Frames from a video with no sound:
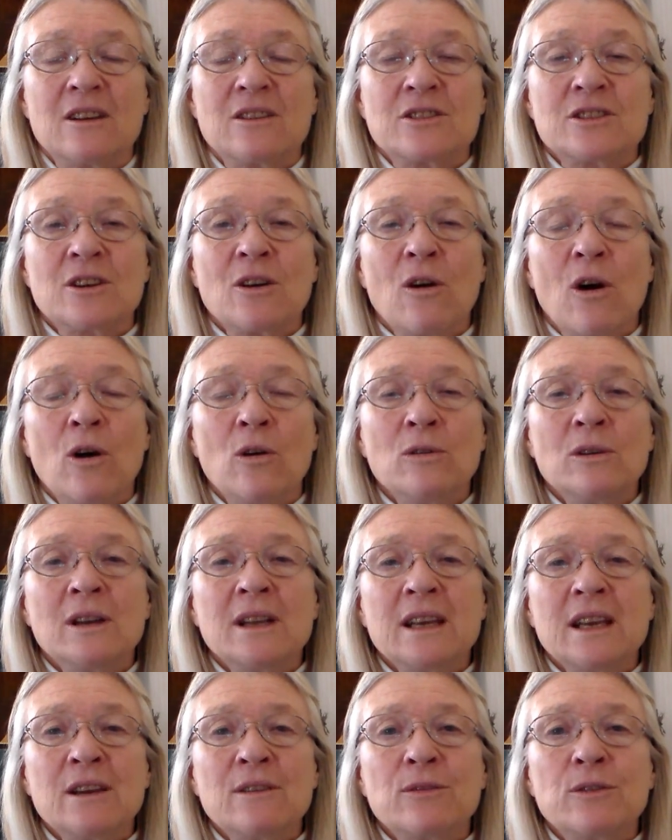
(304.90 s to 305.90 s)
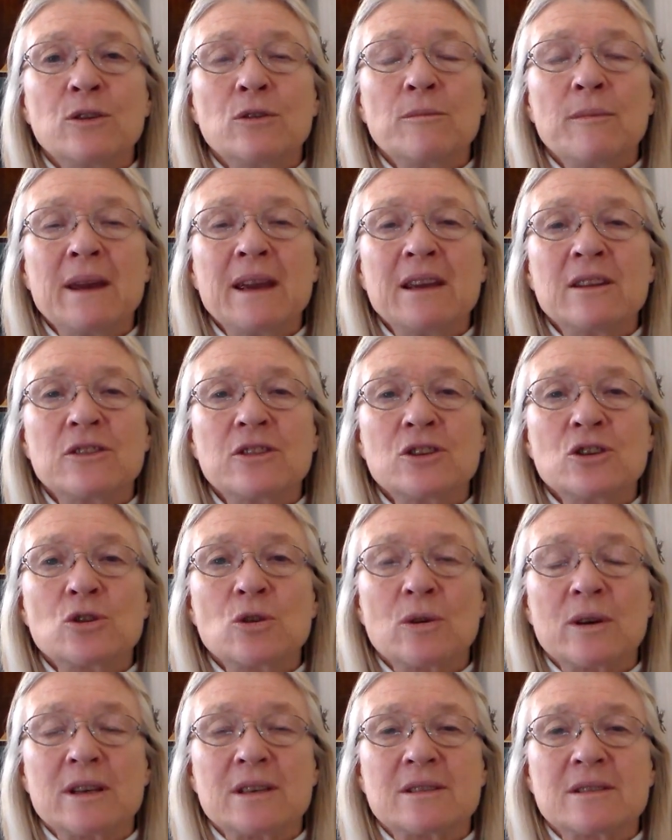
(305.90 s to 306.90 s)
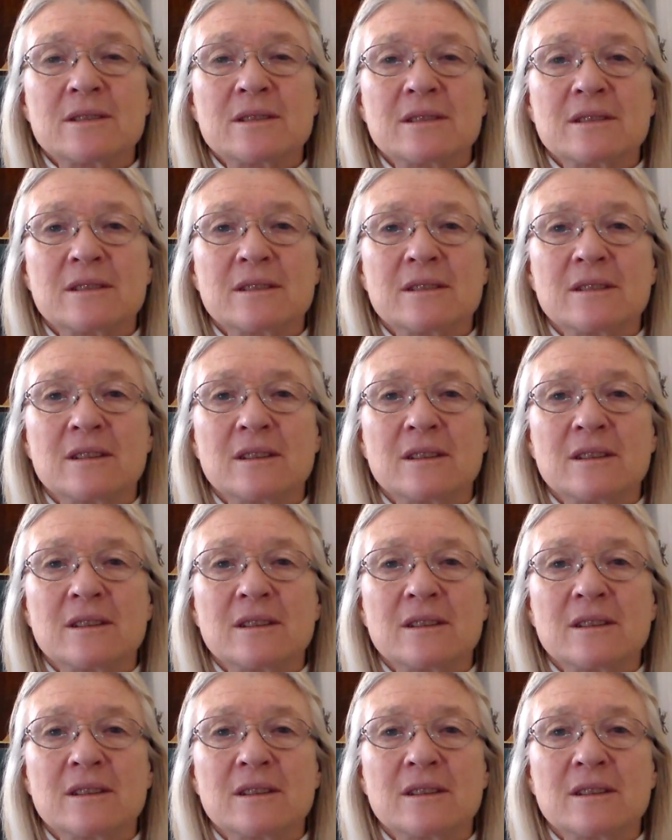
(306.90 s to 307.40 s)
So only if you make the choice